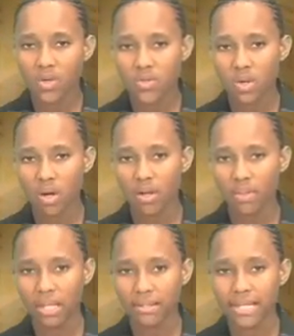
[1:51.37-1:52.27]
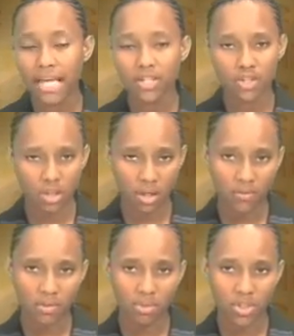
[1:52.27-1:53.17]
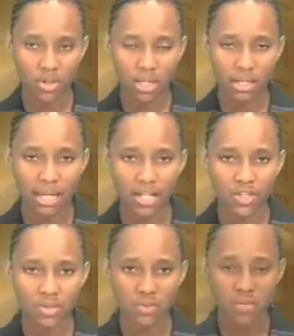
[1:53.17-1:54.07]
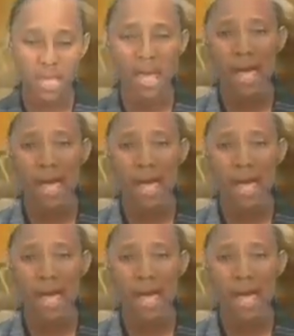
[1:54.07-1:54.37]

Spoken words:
also caught the attention of the returning nationals